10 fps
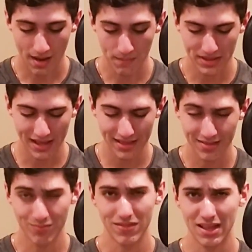But
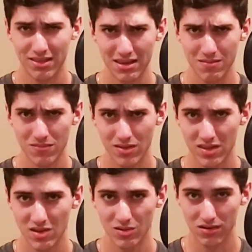then that
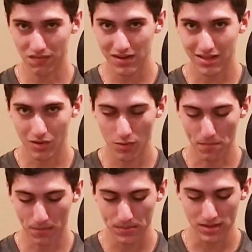seems to defeat the
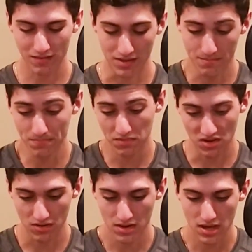whole purpose of them.
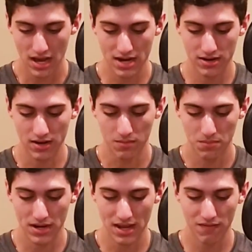So I don't
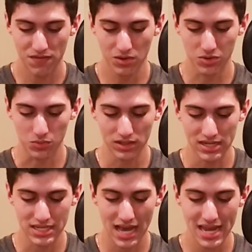know. But it feels
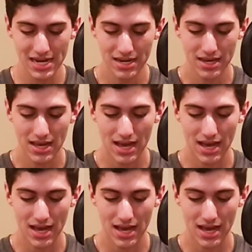really tight.